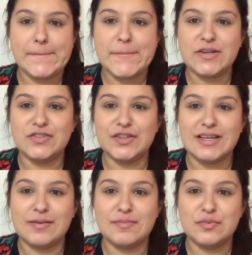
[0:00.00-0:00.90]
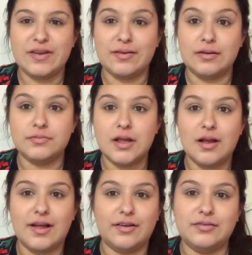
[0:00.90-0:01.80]
But it just feels like it keeps moving around.
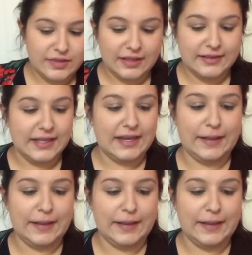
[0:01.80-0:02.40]
I don't know. Then